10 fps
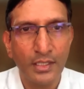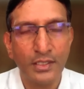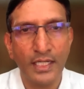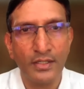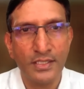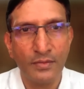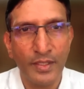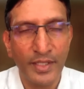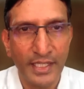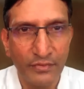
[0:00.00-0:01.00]
terrorism
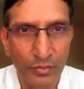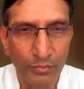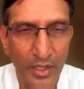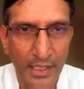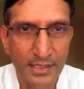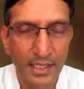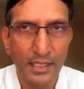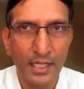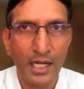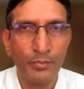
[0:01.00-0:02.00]
emanating from
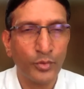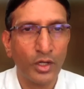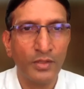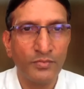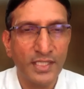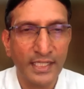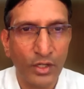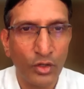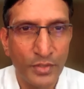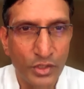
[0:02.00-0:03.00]
Pakistan are problems that
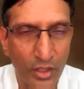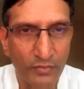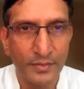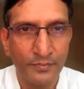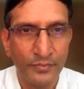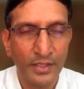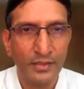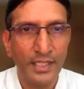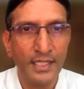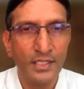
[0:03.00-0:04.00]
cannot be solved.
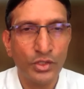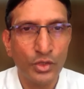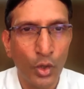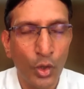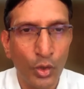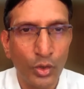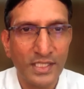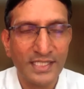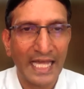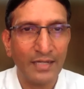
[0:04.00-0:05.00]
There is no
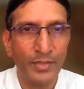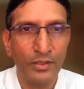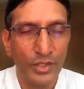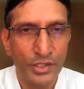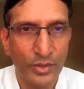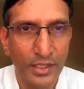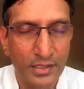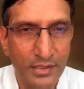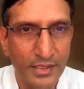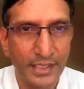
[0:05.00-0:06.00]
scalpel which will
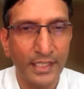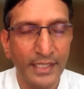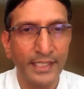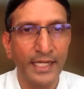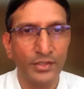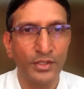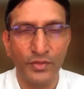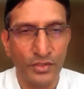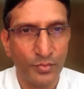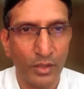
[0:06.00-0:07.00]
surgically get rid of
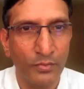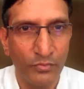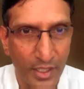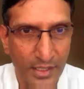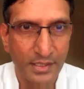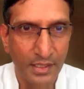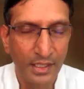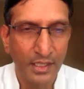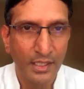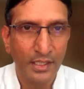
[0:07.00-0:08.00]
this problem for us.
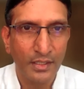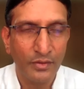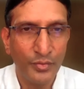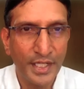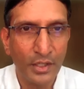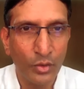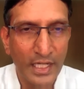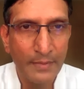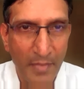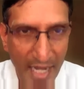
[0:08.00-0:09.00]
We can
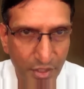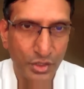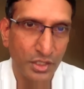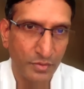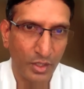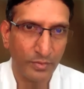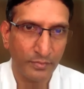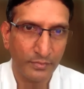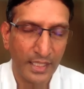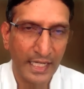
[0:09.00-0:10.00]
only manage this problem.
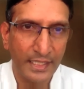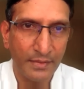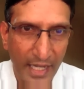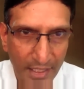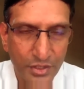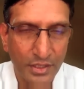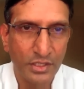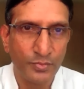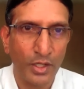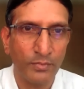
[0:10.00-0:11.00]
And in managing
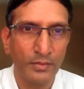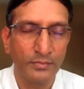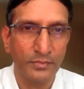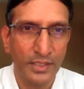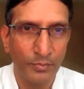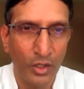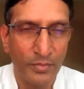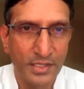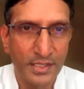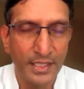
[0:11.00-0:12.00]
this problem,
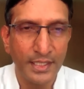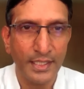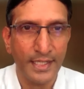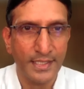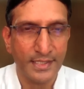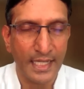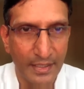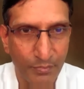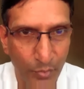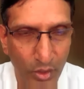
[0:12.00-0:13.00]
diplomacy is an
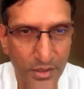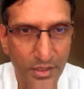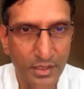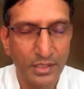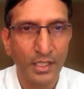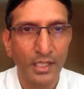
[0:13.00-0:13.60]
important